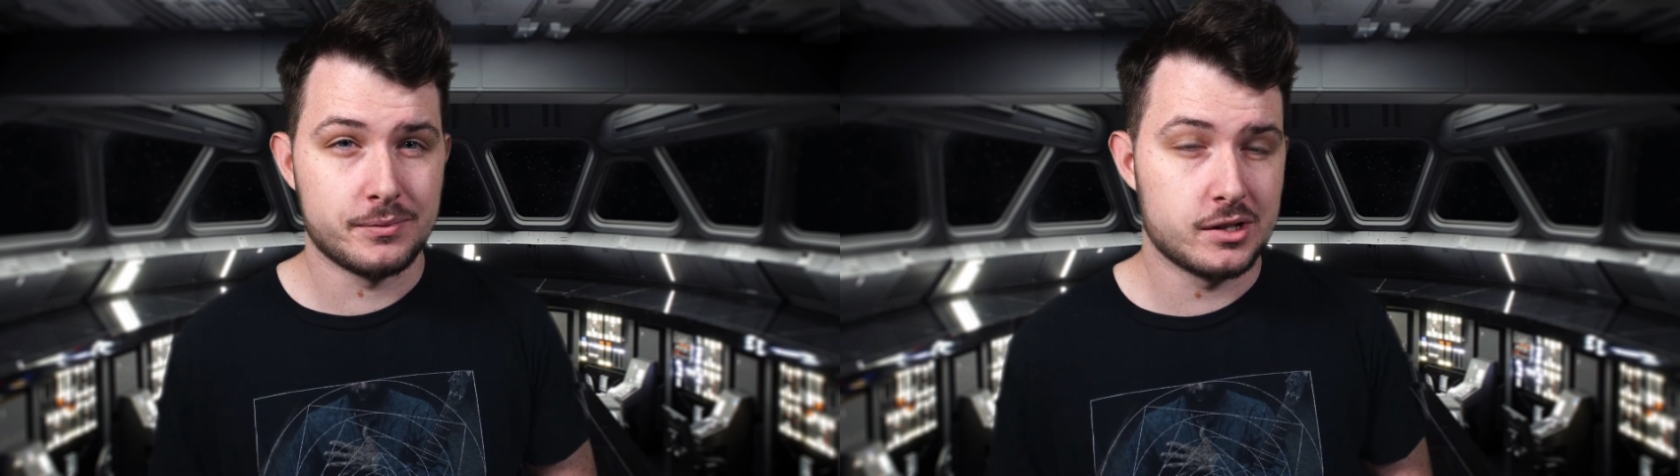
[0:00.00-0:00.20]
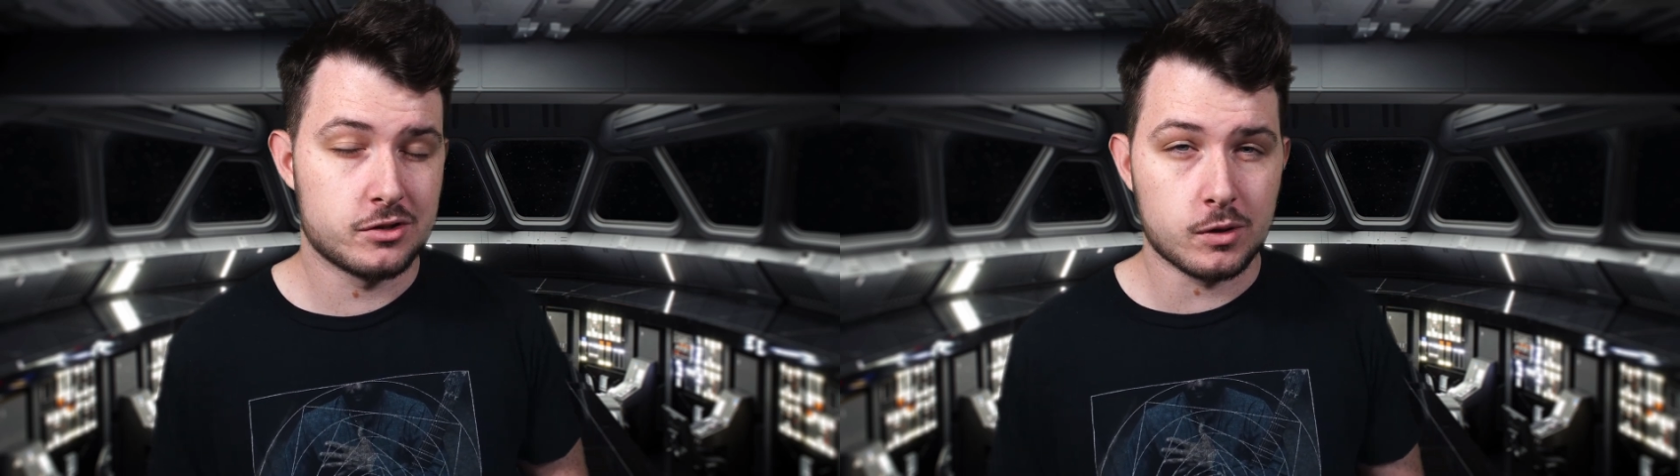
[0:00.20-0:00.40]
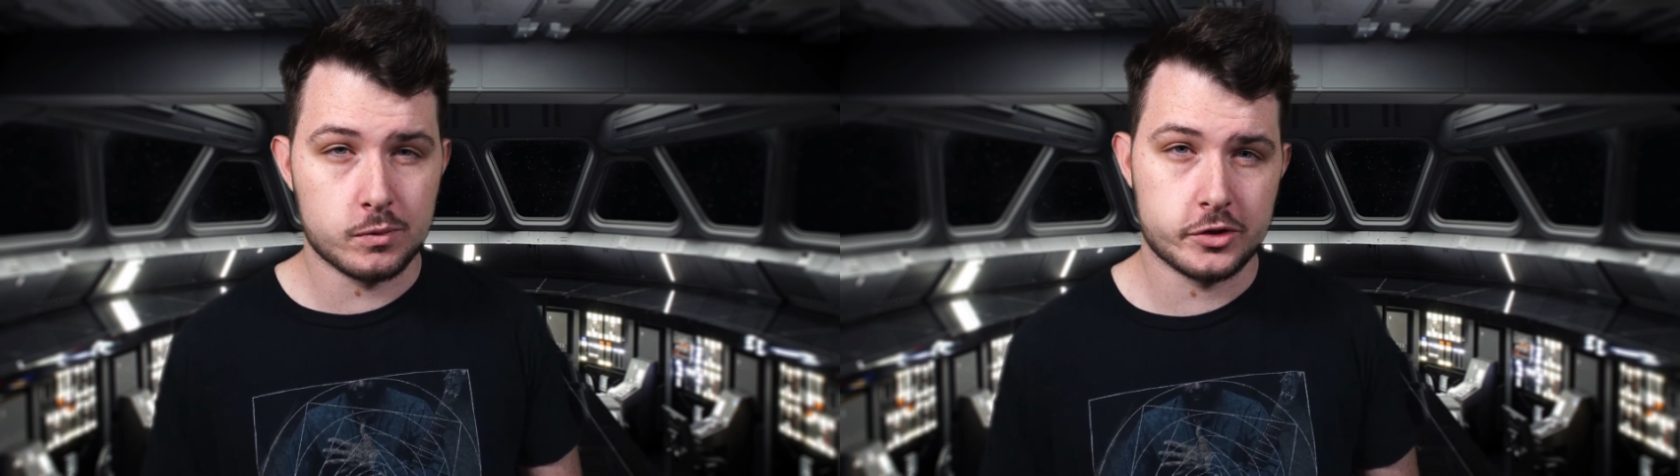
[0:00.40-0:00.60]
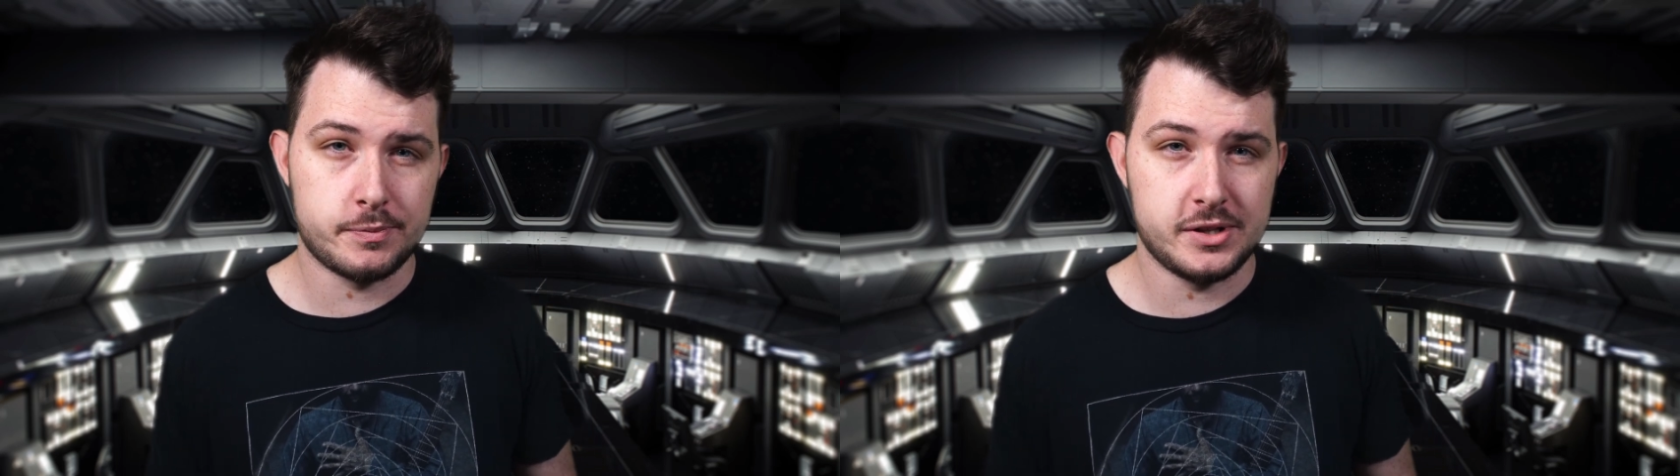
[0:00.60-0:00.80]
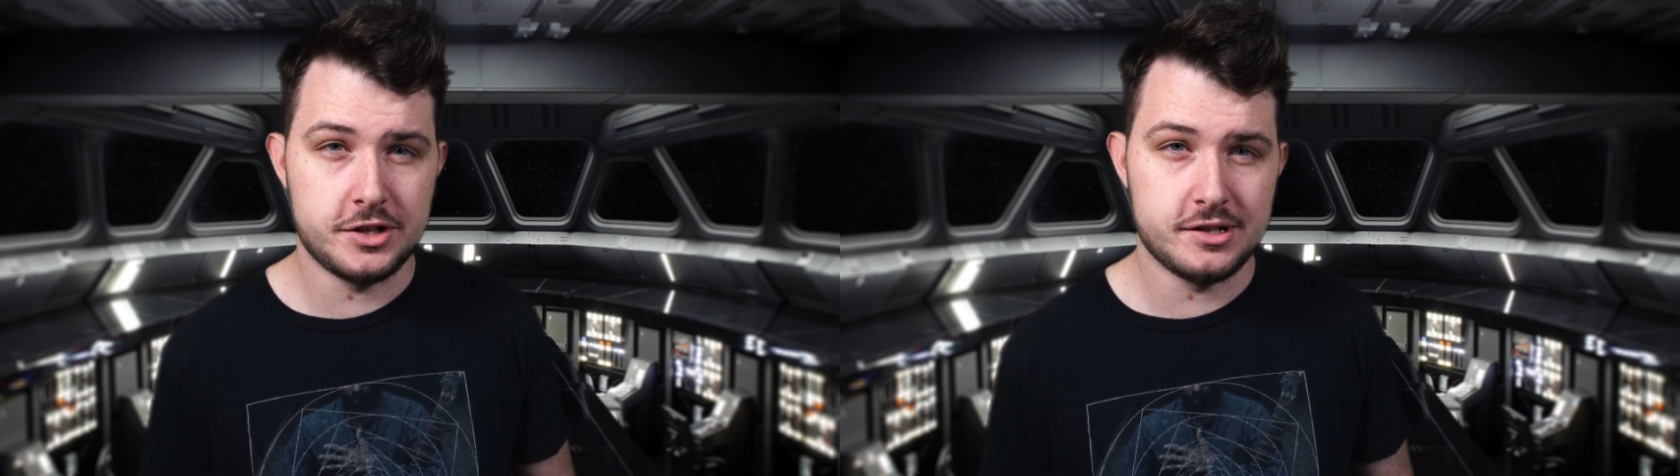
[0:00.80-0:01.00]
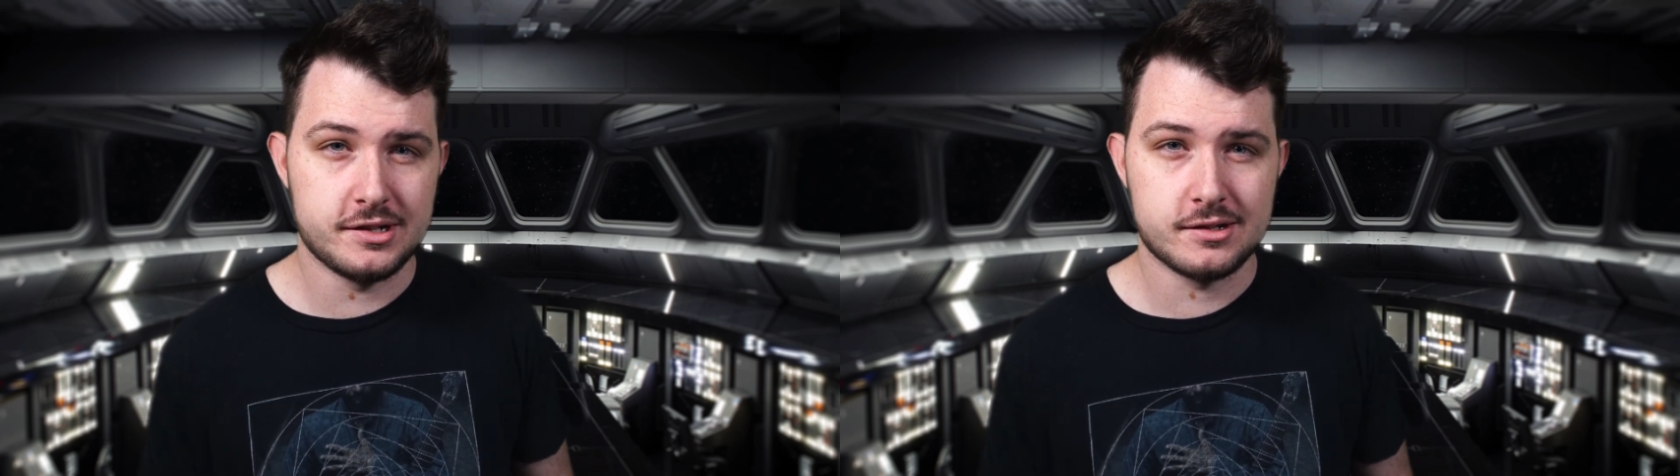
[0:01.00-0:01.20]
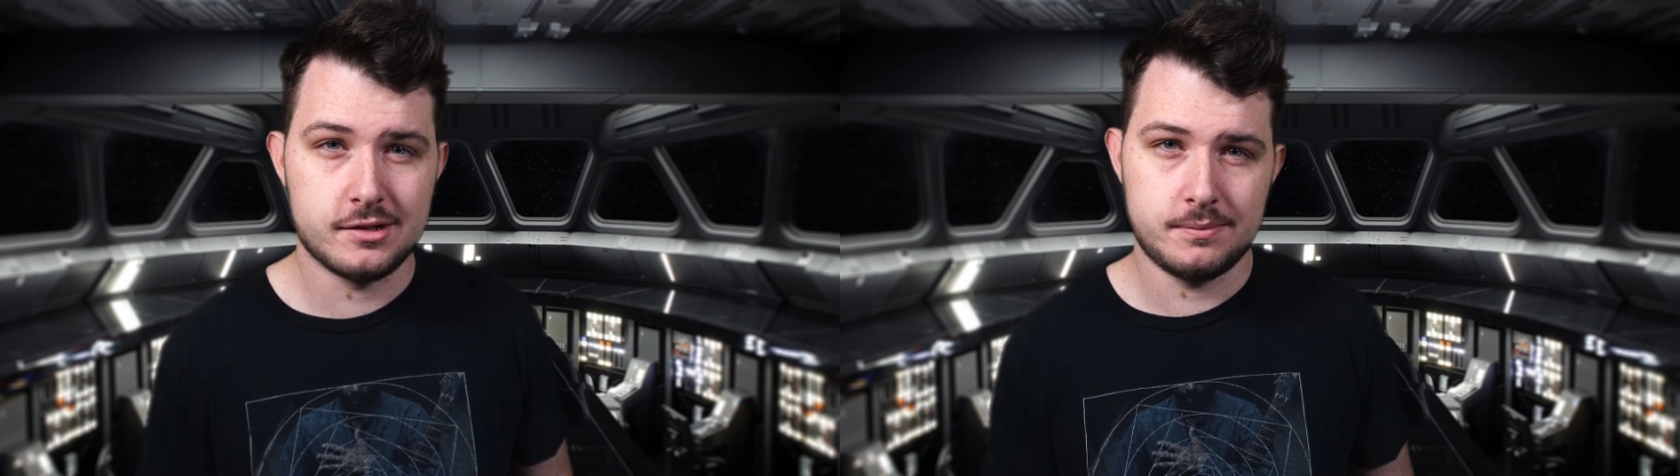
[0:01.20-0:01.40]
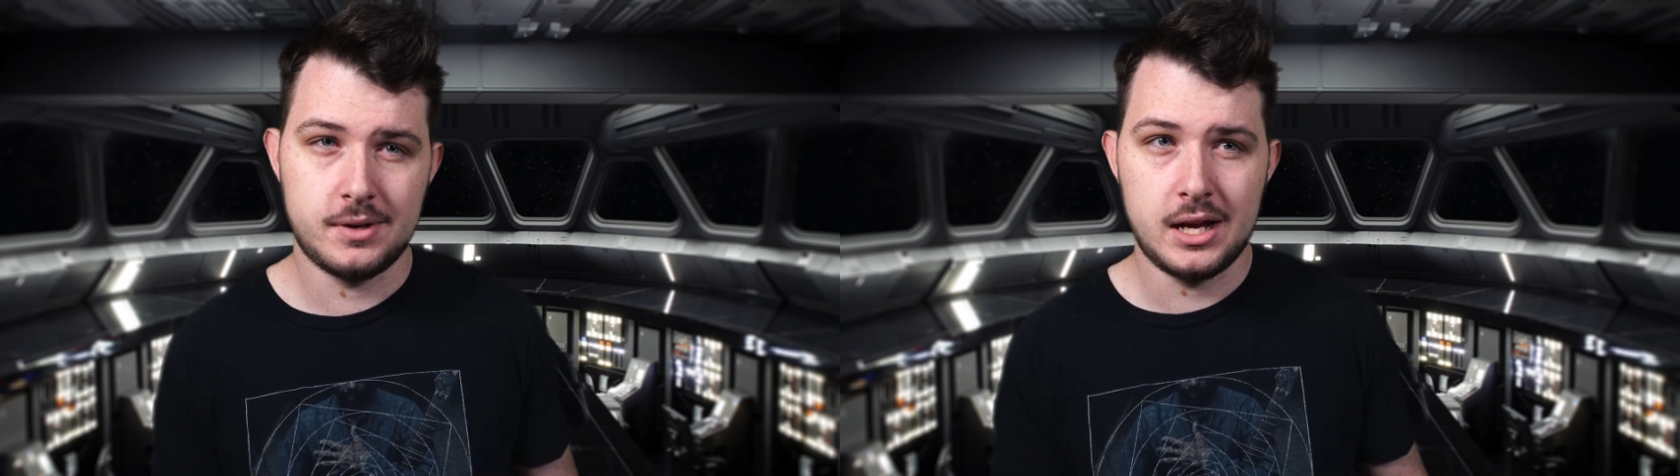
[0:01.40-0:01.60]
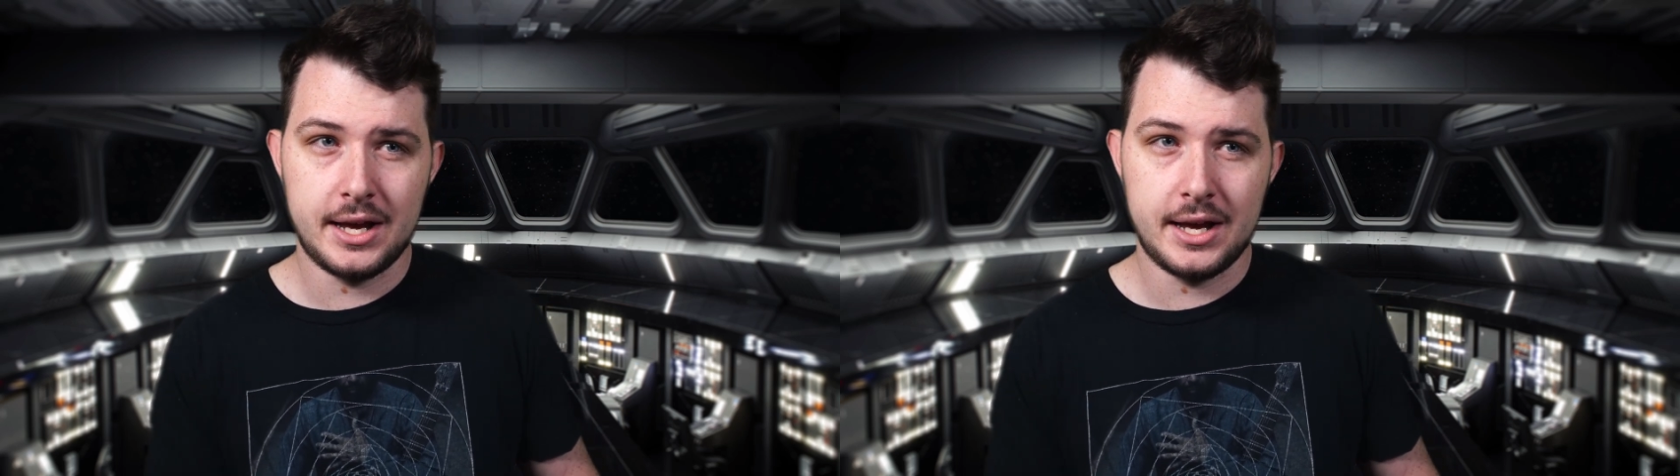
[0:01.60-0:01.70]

the Star Wars RPG system.